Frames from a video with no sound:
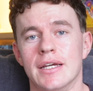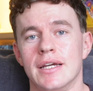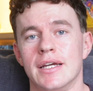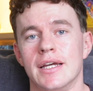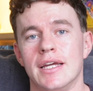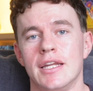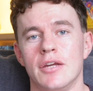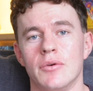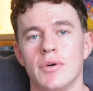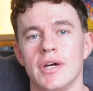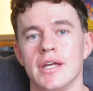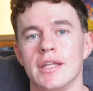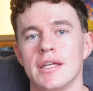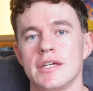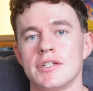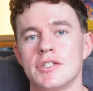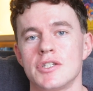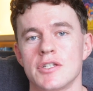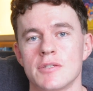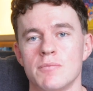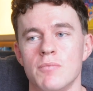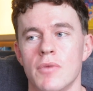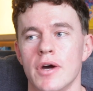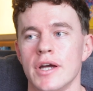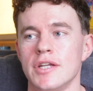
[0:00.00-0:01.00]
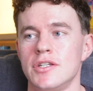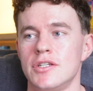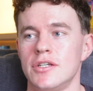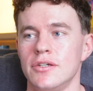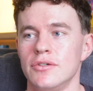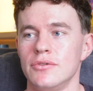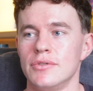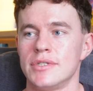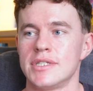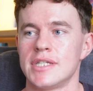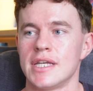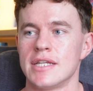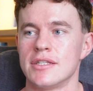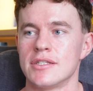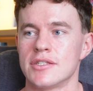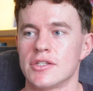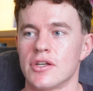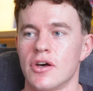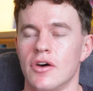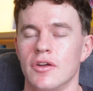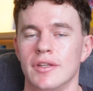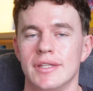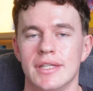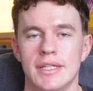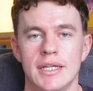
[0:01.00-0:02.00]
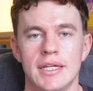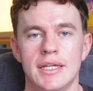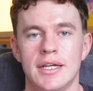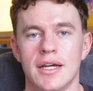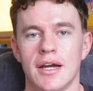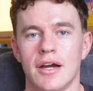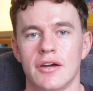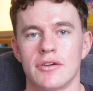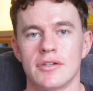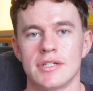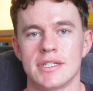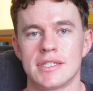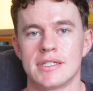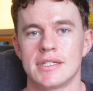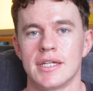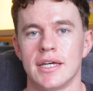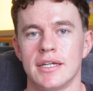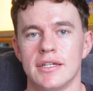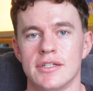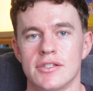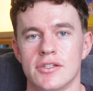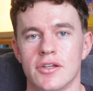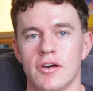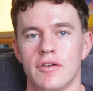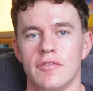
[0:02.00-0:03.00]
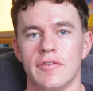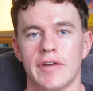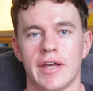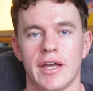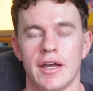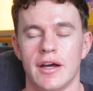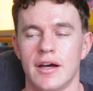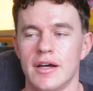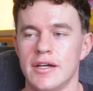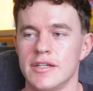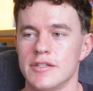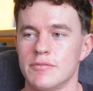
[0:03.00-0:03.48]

Anyway, that's just my 2 cents on the current status of AI.